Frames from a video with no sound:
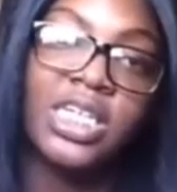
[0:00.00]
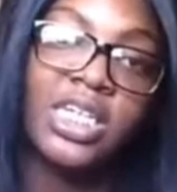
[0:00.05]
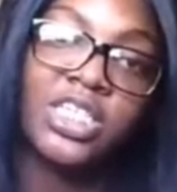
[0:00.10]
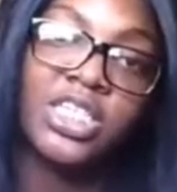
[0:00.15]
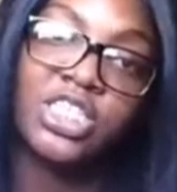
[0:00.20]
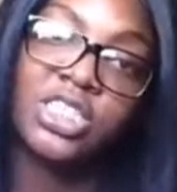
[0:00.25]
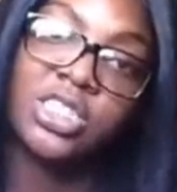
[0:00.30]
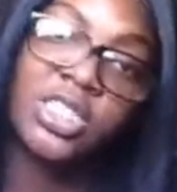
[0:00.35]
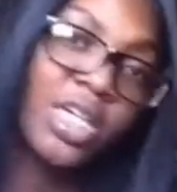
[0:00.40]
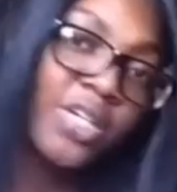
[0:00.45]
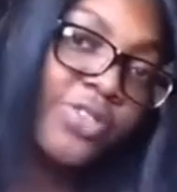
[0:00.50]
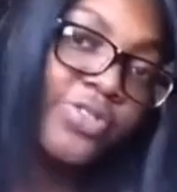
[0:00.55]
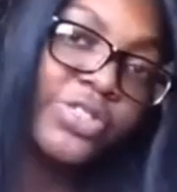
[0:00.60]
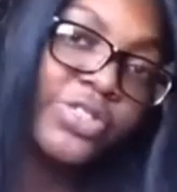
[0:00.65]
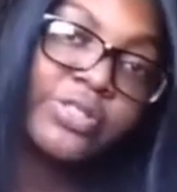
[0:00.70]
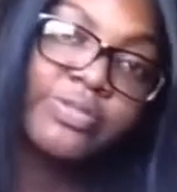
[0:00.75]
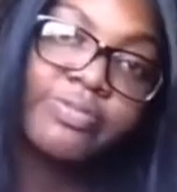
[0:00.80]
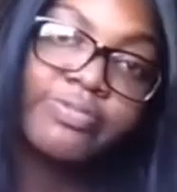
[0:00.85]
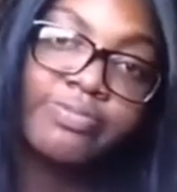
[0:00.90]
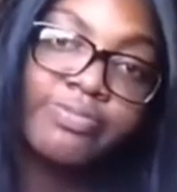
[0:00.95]
She left.
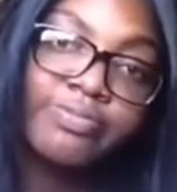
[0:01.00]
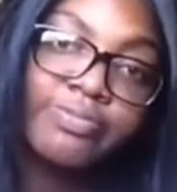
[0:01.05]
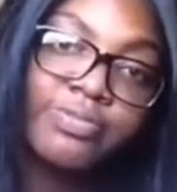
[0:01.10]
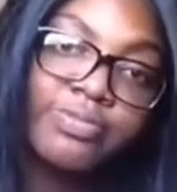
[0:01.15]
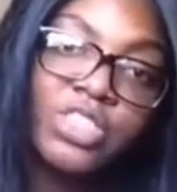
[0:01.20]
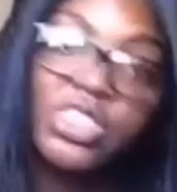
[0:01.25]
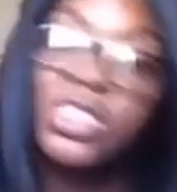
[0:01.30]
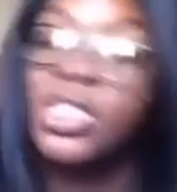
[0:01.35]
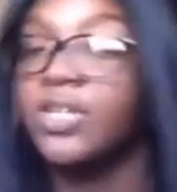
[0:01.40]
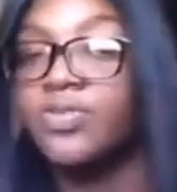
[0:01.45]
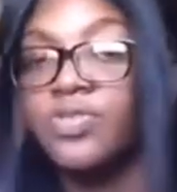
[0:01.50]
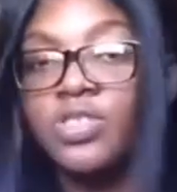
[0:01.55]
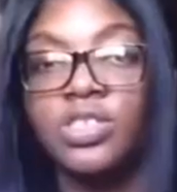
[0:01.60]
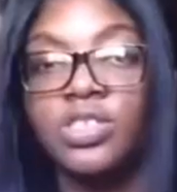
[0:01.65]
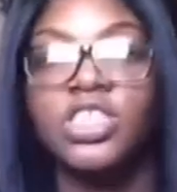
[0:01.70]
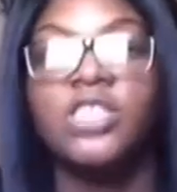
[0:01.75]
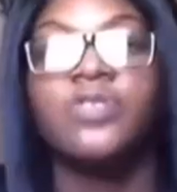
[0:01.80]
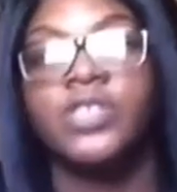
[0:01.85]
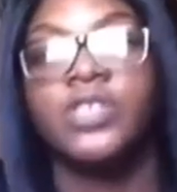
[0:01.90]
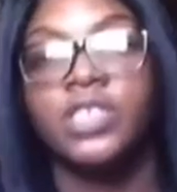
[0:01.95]
She
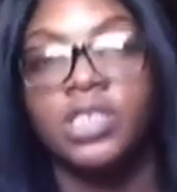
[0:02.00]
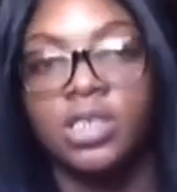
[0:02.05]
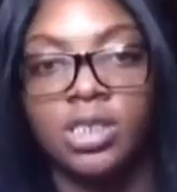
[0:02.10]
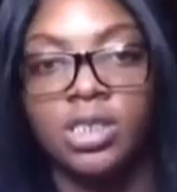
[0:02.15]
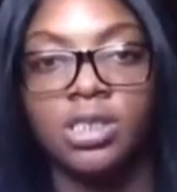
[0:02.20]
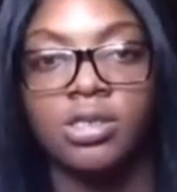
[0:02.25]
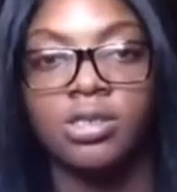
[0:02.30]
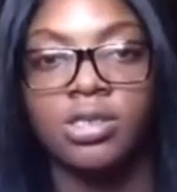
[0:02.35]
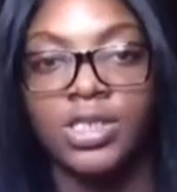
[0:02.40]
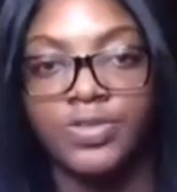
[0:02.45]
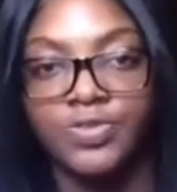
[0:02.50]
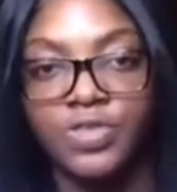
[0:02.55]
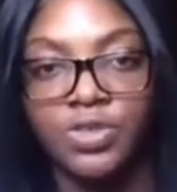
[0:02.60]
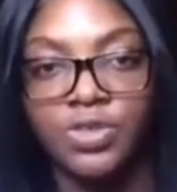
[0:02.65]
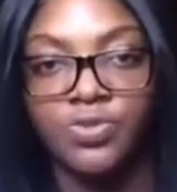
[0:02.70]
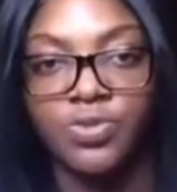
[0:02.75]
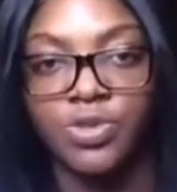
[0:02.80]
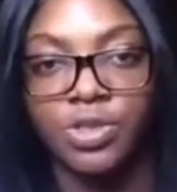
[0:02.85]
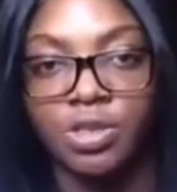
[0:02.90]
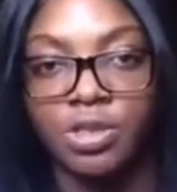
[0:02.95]
eventually left him
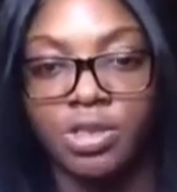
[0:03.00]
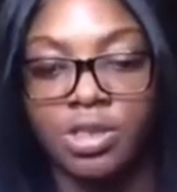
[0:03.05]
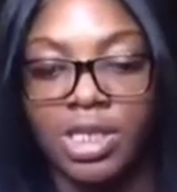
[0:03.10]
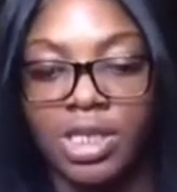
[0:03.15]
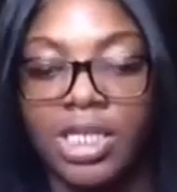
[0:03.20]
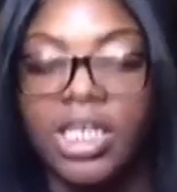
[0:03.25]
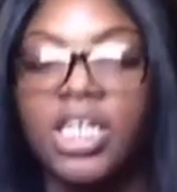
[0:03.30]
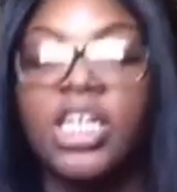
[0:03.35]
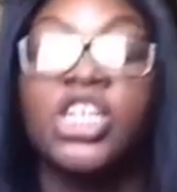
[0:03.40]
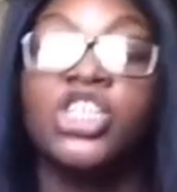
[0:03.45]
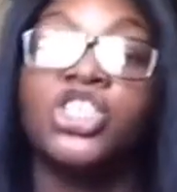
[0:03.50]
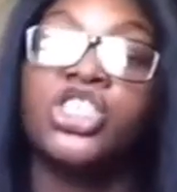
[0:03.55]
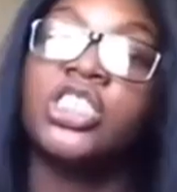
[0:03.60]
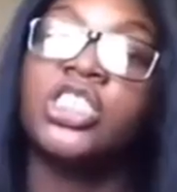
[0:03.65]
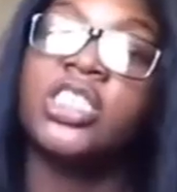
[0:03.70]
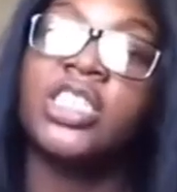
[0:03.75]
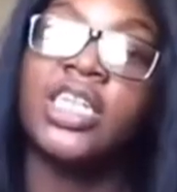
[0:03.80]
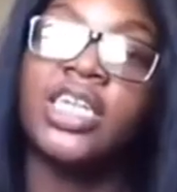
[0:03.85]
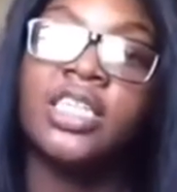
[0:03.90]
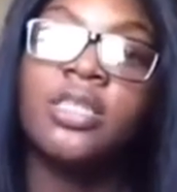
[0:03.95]
for good.
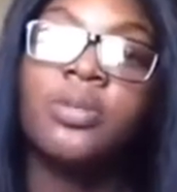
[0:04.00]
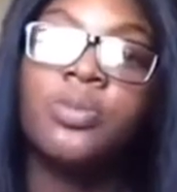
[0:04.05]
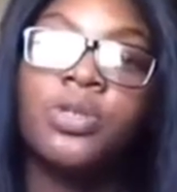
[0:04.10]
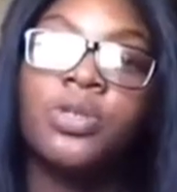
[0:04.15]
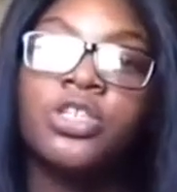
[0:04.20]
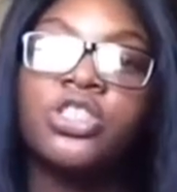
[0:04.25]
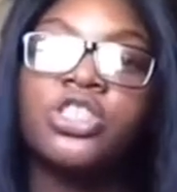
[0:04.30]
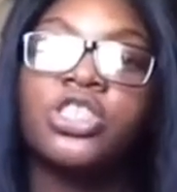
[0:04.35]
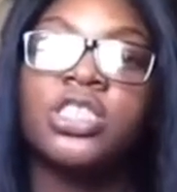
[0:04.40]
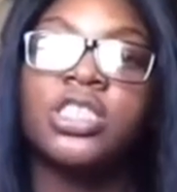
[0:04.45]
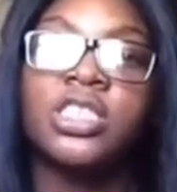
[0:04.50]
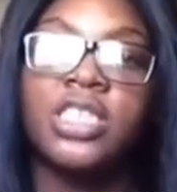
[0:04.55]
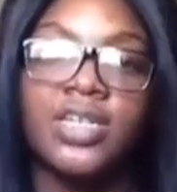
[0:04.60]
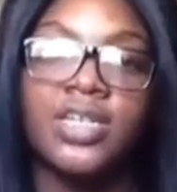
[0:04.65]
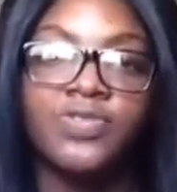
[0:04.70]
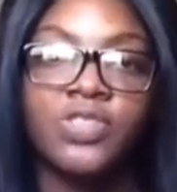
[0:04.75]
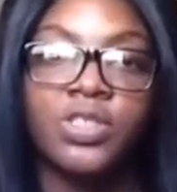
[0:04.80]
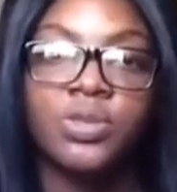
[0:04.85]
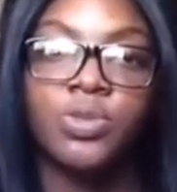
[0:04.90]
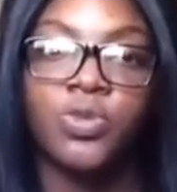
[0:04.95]
Like, in the book, she
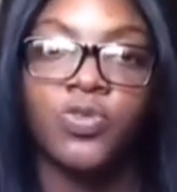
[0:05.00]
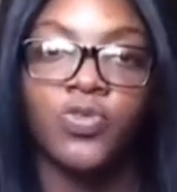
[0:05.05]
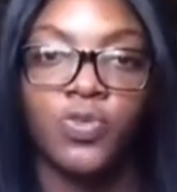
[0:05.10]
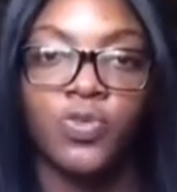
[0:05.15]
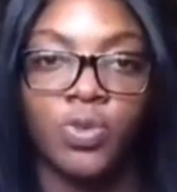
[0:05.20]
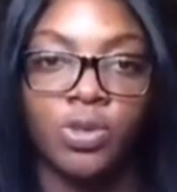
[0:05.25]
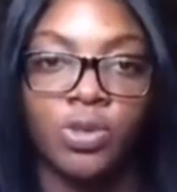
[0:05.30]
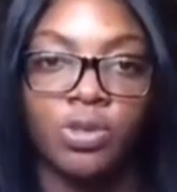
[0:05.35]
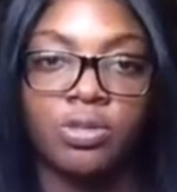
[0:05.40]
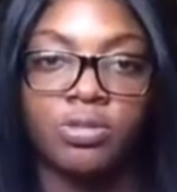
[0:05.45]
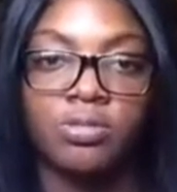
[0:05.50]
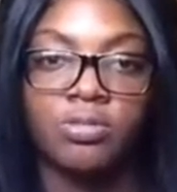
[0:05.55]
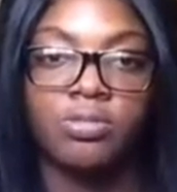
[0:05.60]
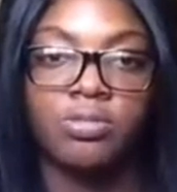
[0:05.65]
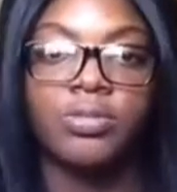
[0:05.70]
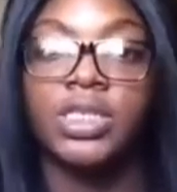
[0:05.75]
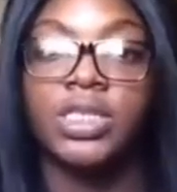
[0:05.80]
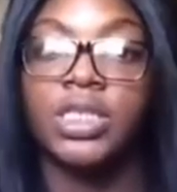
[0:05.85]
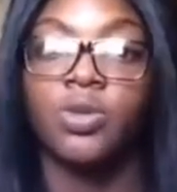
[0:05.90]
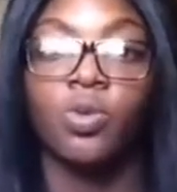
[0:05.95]
left him before,
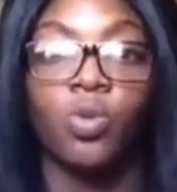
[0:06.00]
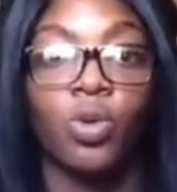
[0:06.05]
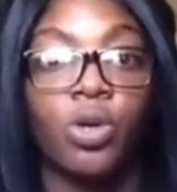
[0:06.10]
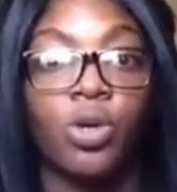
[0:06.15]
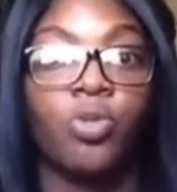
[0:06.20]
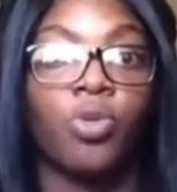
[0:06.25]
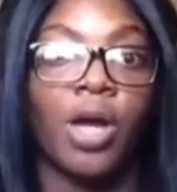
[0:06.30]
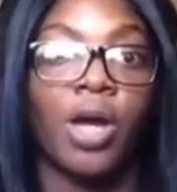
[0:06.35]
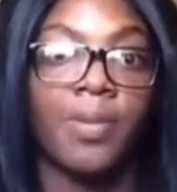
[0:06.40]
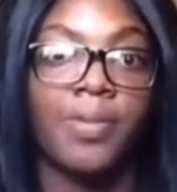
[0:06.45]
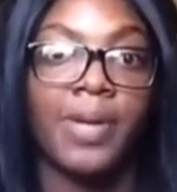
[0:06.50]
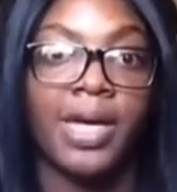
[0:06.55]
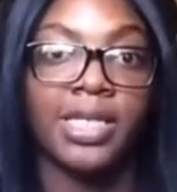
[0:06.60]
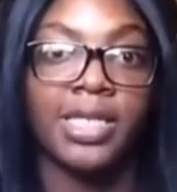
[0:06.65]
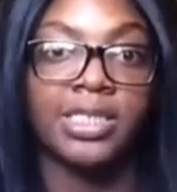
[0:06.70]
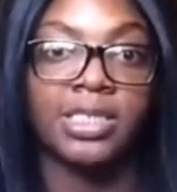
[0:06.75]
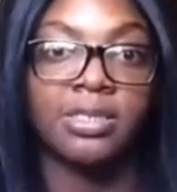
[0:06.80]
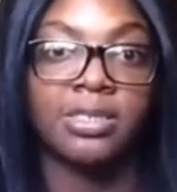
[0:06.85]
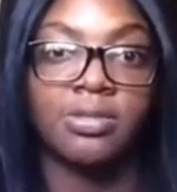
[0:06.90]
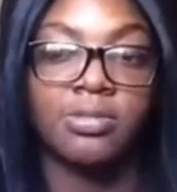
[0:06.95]
but then went right back
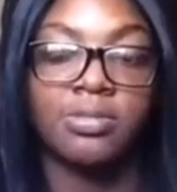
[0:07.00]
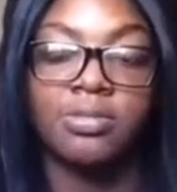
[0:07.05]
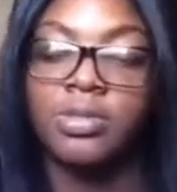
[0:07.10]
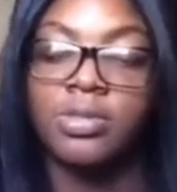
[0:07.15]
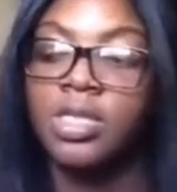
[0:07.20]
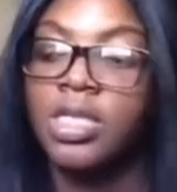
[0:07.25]
to him.